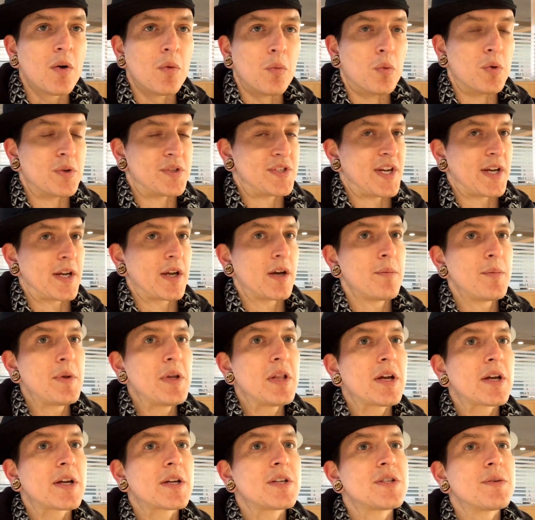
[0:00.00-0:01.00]
what's that going to be
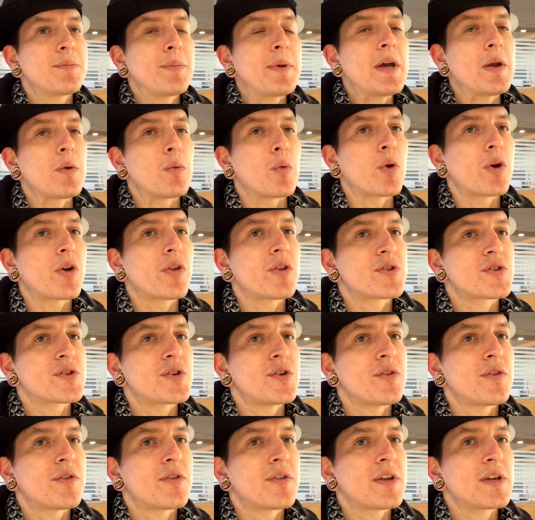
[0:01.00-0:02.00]
like in Japan? What are the
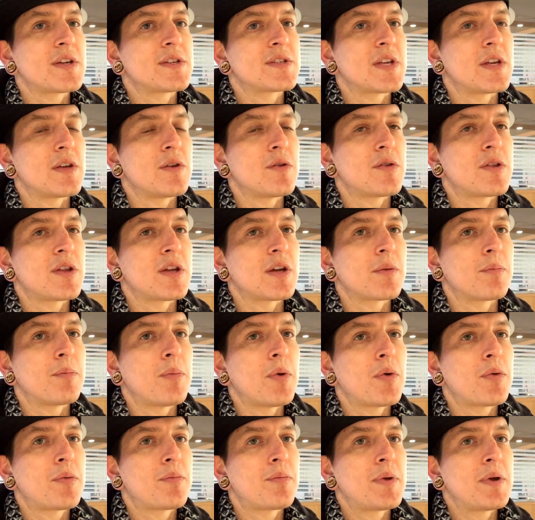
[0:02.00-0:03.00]
certain things that you think
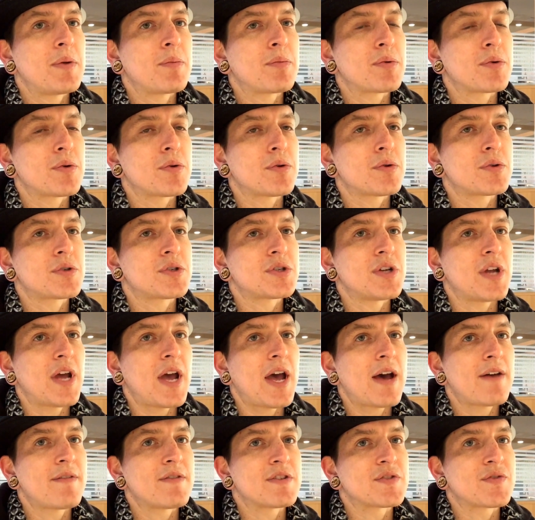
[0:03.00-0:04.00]
both people should
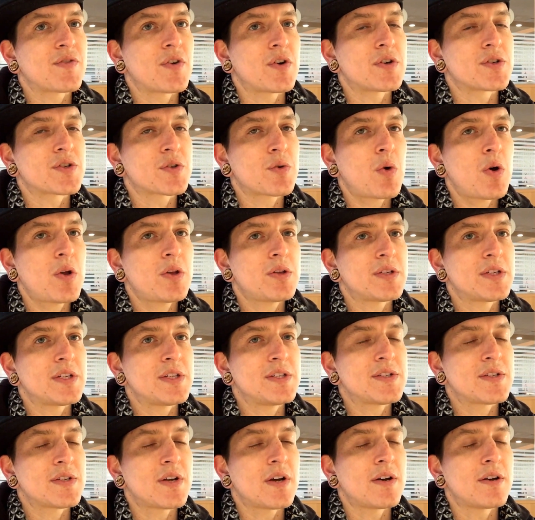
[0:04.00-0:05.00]
have as far as
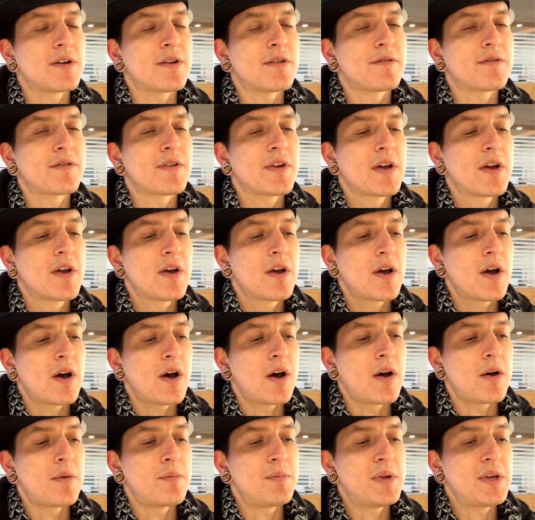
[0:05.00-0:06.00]
qualities of
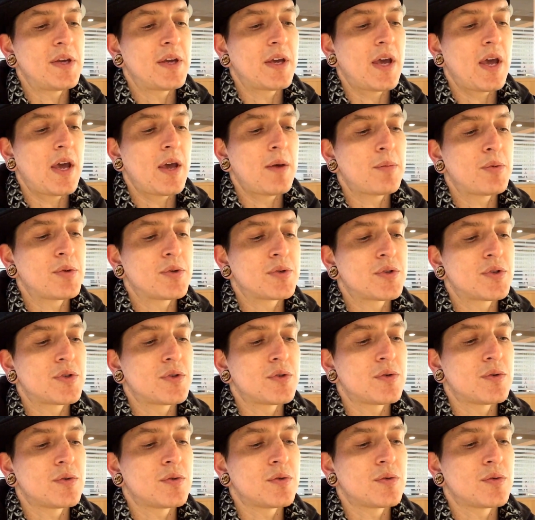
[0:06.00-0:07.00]
uh, being able
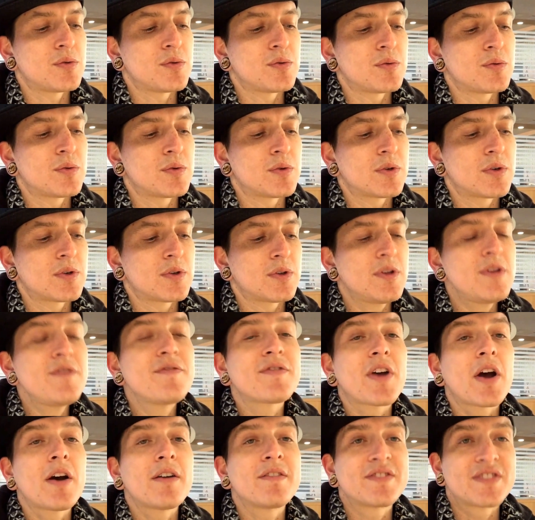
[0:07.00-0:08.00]
to
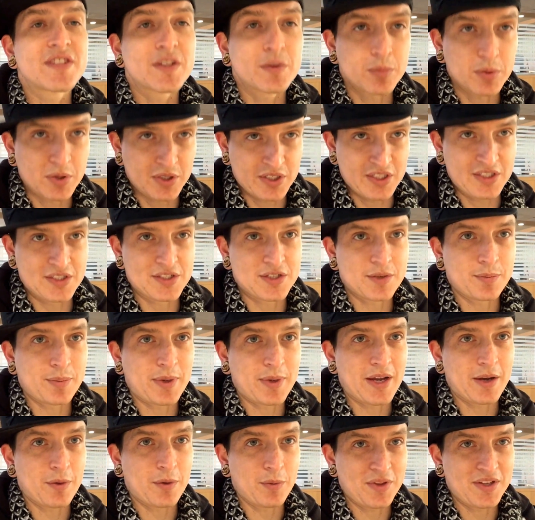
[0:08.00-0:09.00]
live comfortably in
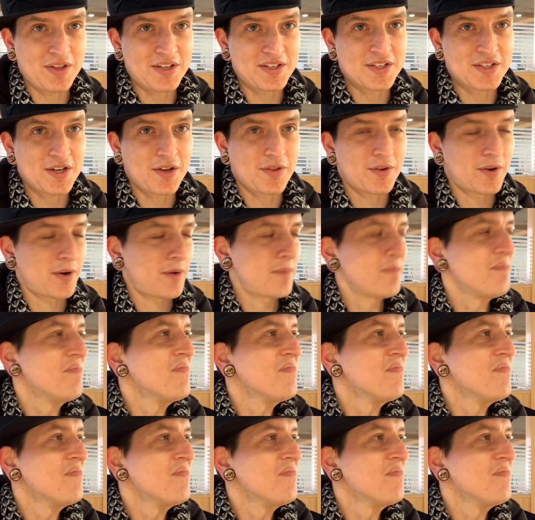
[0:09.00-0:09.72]
Japan with each other?